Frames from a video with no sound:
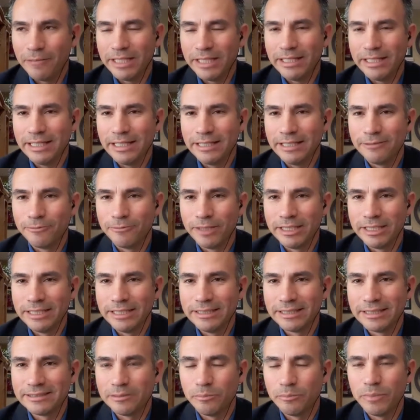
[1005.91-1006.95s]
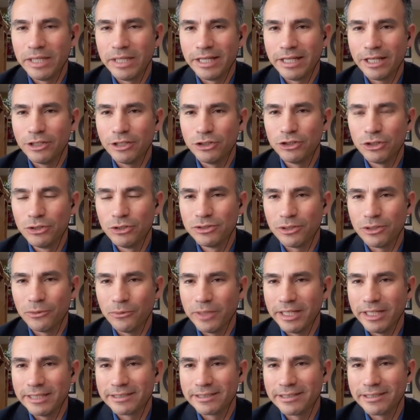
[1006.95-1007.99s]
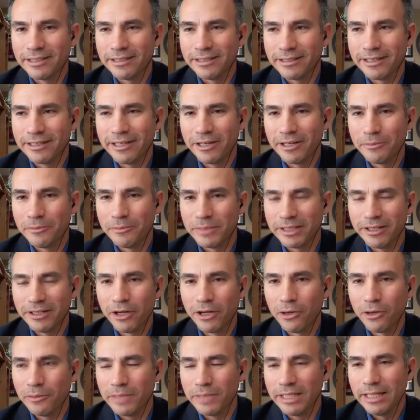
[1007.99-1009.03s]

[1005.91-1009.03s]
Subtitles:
I mean, it really doesn't pick and choose on when it's going to come and go.